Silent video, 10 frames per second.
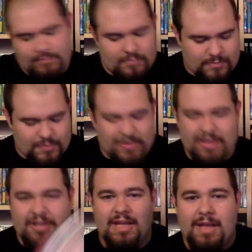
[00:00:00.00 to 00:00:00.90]
Pretty
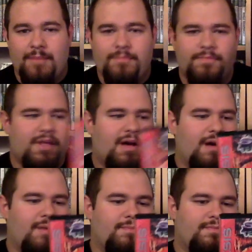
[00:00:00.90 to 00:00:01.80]
good game.
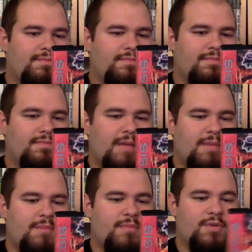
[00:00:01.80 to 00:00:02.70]
Not
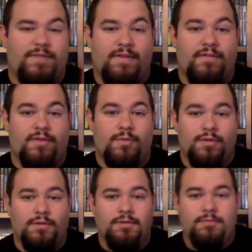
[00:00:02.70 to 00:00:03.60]
my most favorite in the
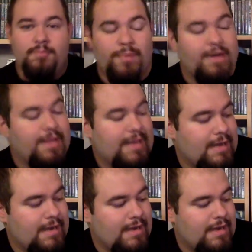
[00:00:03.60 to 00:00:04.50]
world, but
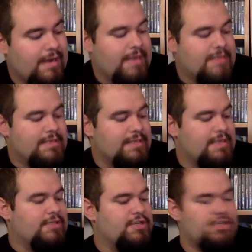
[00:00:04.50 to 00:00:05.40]
it's
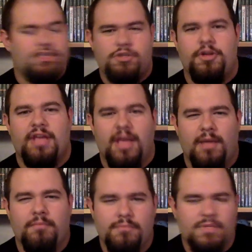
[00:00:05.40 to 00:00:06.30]
a good shooting
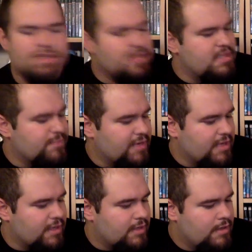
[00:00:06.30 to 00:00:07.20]
game. It's pretty
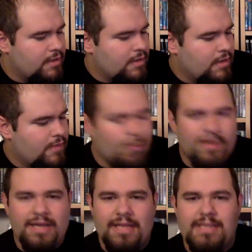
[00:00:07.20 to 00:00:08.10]
good. For
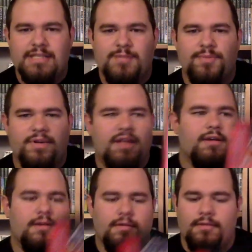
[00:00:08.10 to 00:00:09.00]
what it is, it's pretty
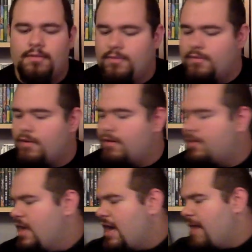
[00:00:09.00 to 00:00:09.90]
good. So,
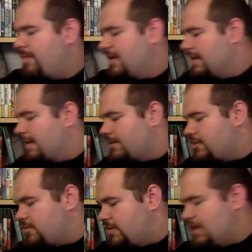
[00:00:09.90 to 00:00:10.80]
I played a lot of
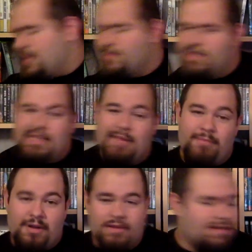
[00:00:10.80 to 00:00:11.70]
shooting games that are a lot
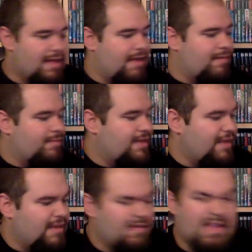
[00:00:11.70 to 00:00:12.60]
better than that,
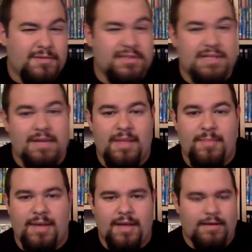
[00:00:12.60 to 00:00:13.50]
but that one's not
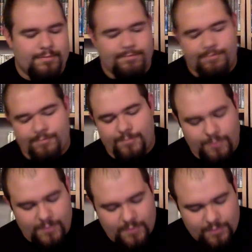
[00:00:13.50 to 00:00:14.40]
that bad.
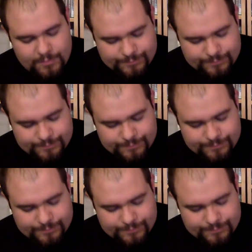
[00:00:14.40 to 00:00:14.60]
So,